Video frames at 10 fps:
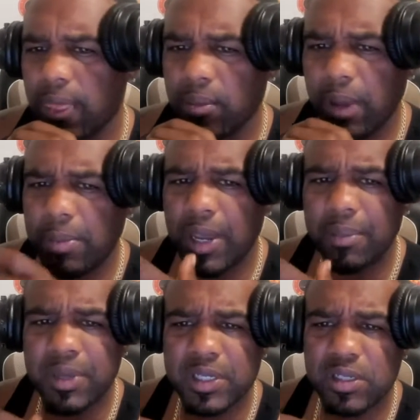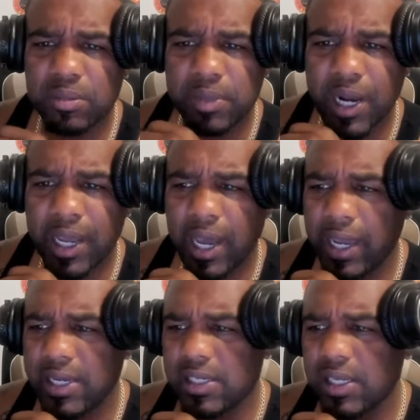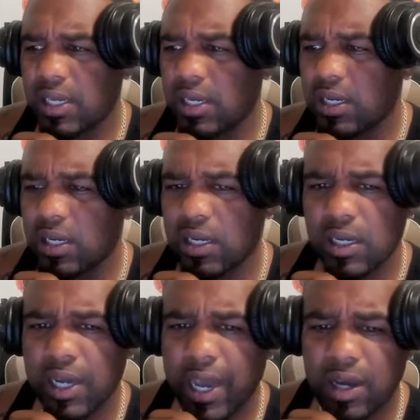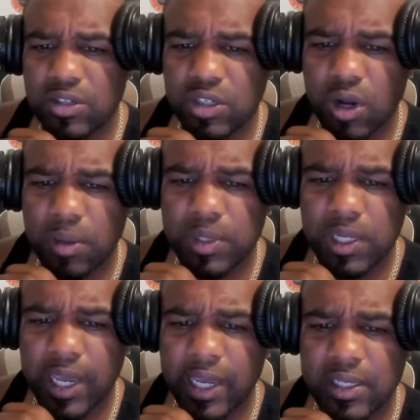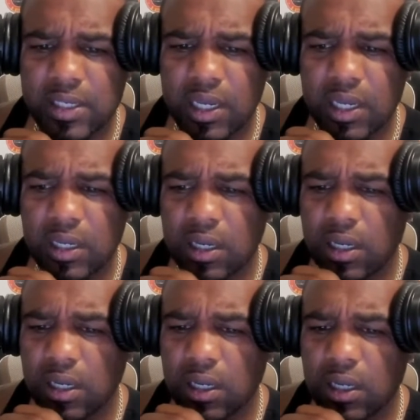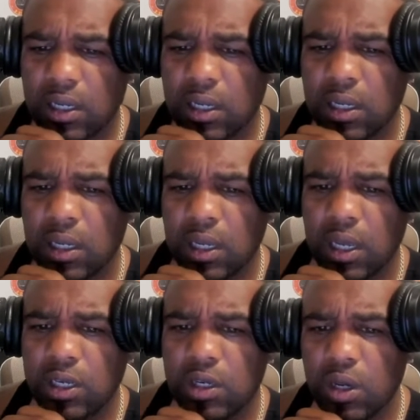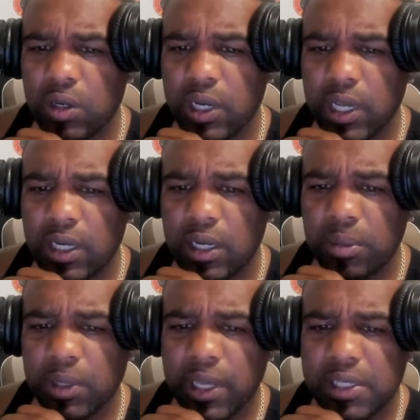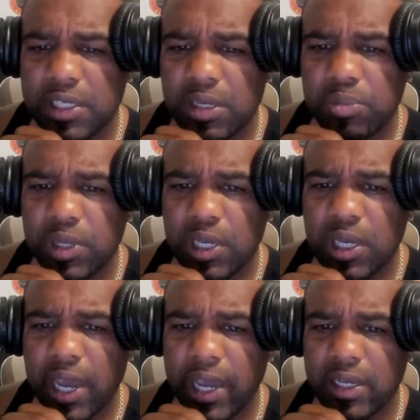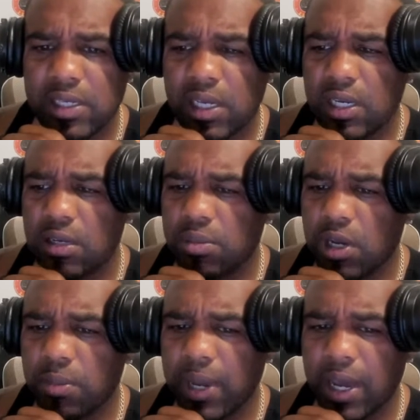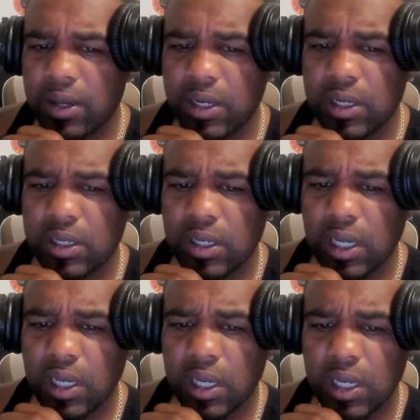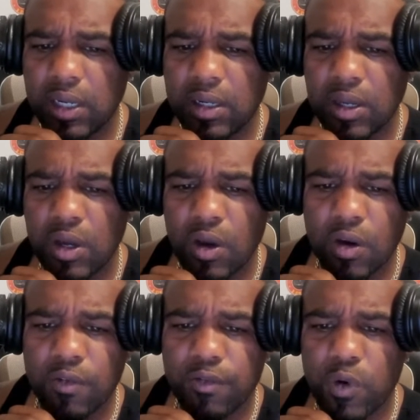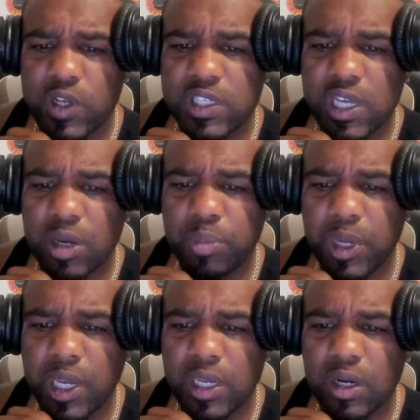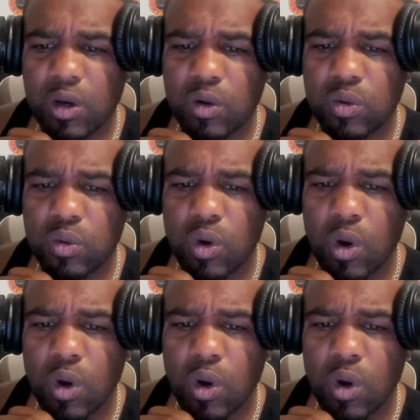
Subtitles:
maybe I missed him. But I ain't seen Al Sharpton. I ain't seen the NAACP. I ain't seen them come out and voice their opinion on